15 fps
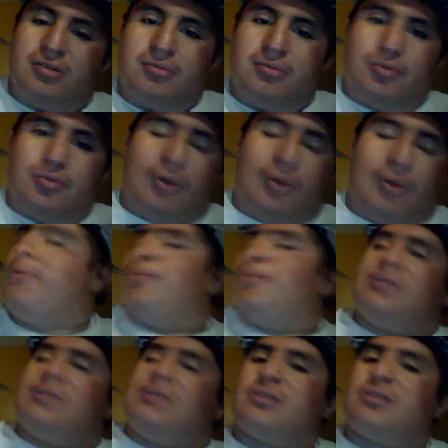Well, the Bulls
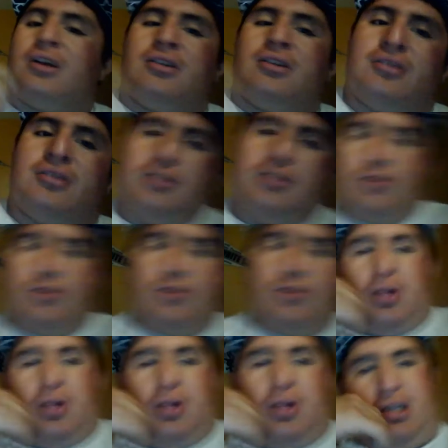is gone. It was
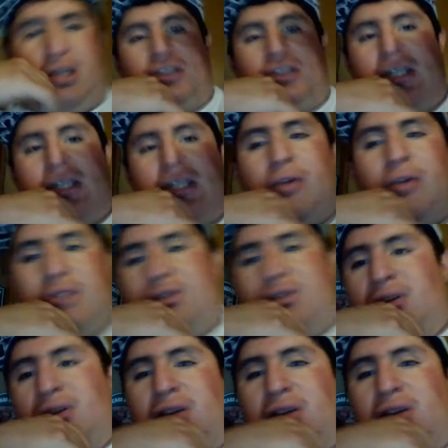broken. It was
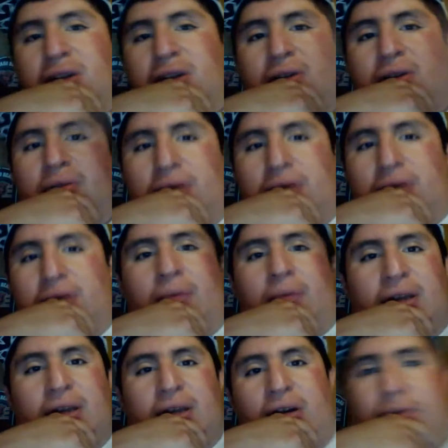Dart
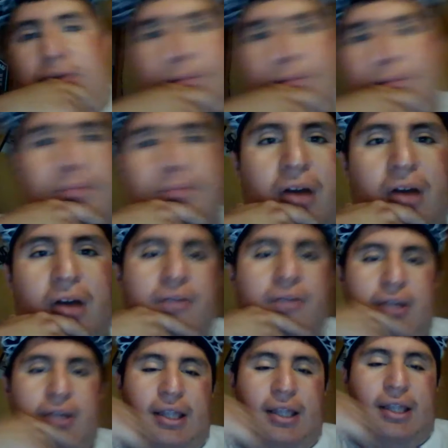Madell of
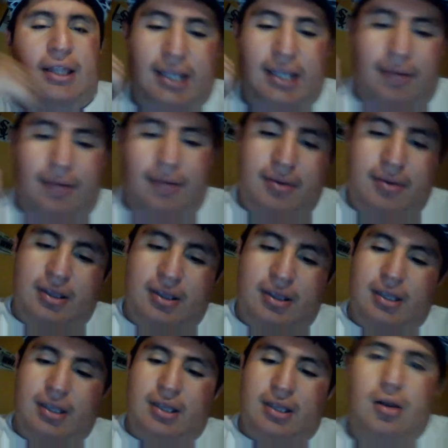the time.
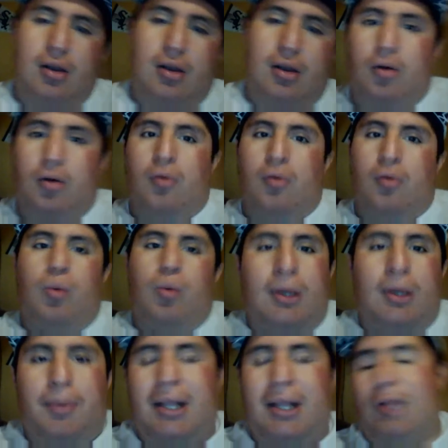Walter
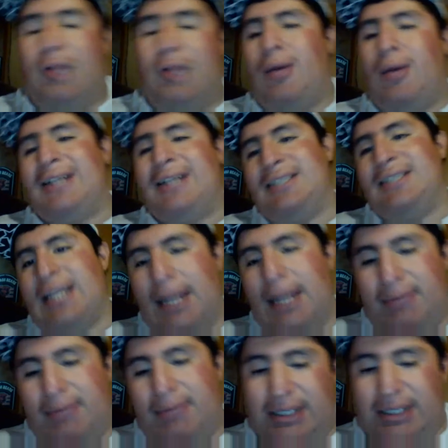Payton wants the
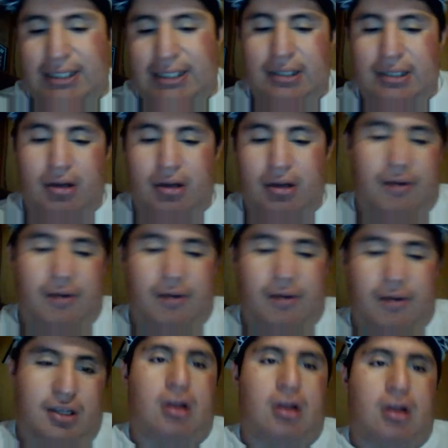names of the
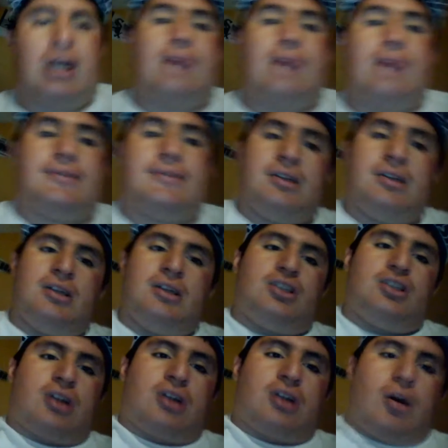Chicago Cubs,
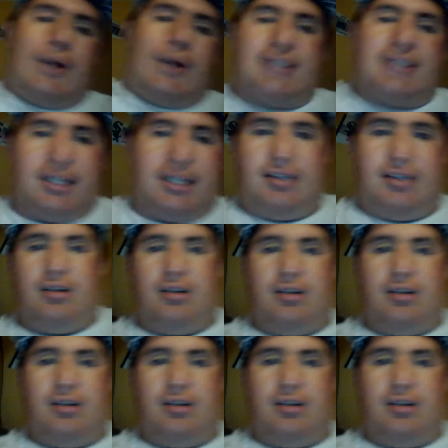Chicago White Sox there.